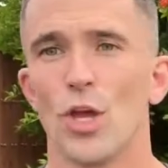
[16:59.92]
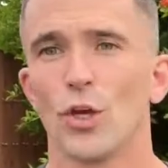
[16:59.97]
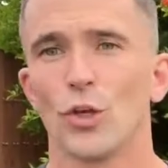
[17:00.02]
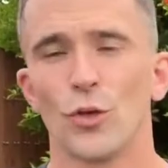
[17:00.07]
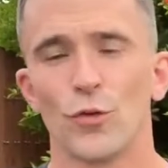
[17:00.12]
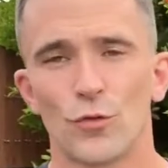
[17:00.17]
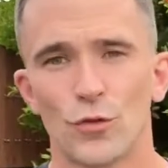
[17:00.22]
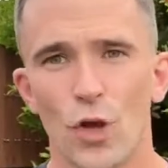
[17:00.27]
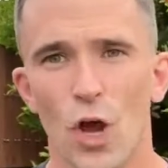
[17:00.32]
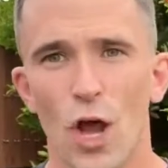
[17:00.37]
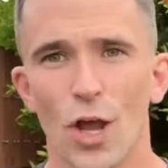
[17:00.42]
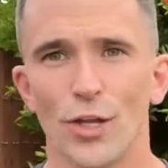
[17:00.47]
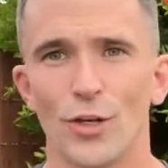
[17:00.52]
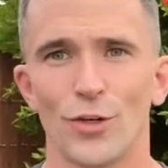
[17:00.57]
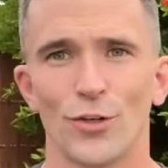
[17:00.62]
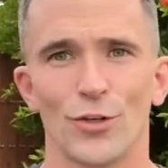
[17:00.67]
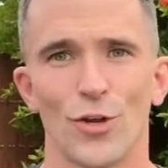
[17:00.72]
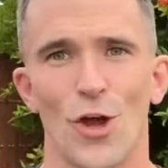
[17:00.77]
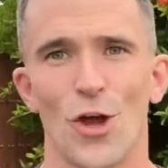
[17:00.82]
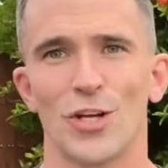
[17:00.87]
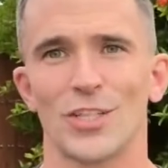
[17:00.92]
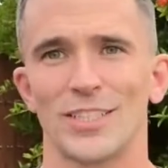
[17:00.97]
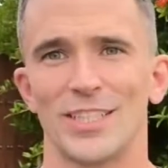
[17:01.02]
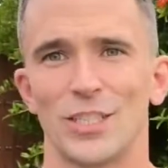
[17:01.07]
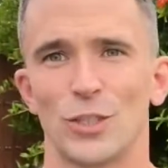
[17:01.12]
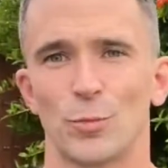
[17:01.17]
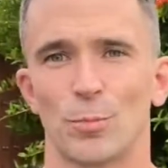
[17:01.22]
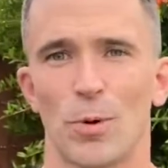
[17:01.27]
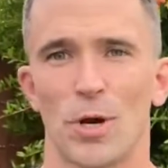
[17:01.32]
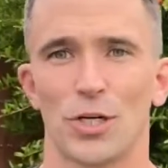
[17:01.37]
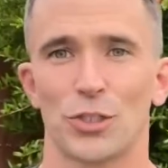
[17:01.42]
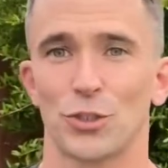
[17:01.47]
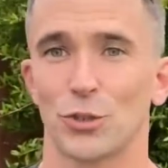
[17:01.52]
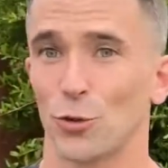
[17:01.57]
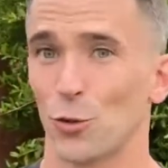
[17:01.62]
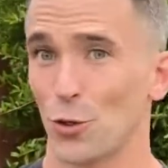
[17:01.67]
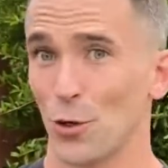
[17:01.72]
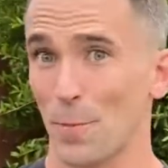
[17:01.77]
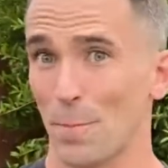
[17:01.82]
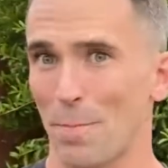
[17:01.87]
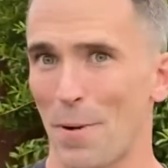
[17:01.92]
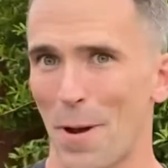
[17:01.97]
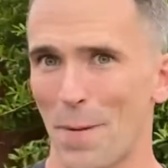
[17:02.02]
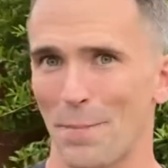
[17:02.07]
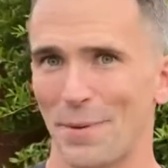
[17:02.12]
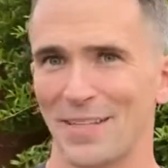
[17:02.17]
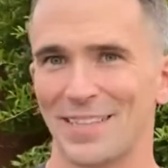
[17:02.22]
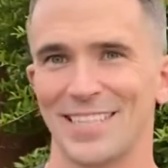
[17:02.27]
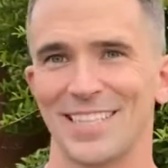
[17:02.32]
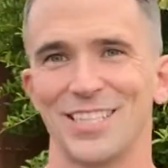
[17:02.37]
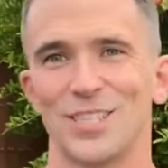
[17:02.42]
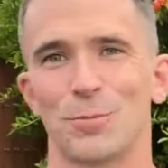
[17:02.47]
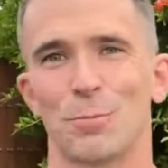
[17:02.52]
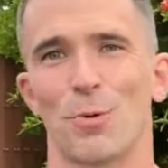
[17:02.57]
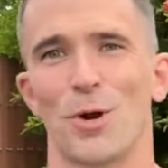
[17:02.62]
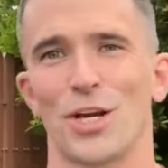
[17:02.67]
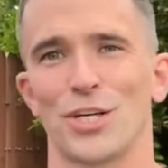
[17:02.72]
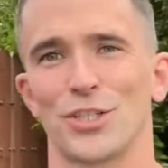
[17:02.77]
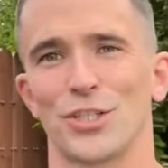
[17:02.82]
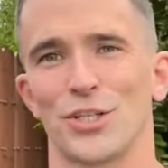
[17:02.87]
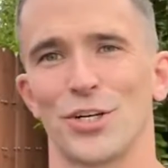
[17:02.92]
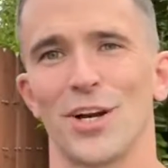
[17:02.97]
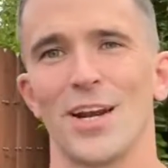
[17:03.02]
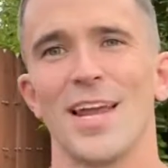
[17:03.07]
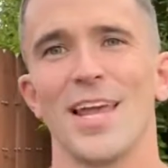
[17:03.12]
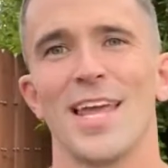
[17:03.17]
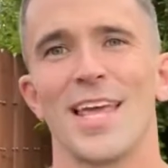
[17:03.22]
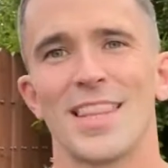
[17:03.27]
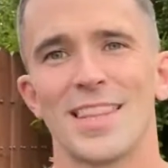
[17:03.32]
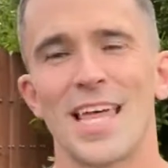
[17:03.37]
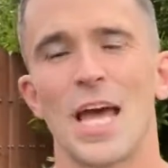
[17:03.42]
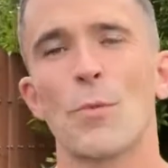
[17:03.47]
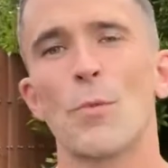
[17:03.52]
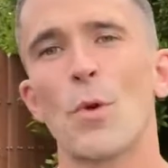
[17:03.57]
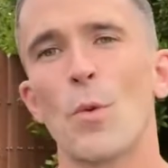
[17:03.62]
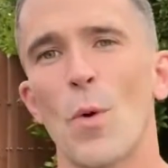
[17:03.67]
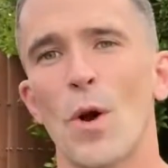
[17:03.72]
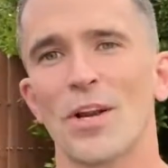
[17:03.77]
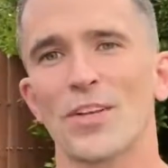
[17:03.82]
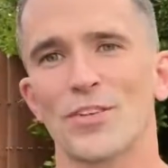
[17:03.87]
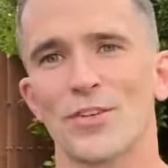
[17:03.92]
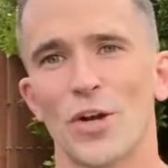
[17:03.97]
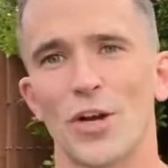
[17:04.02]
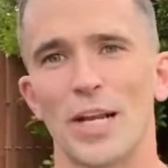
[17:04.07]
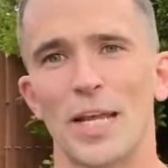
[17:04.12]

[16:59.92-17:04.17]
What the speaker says: you've taught your dog leash pressure or your puppy leash pressure, then we want to start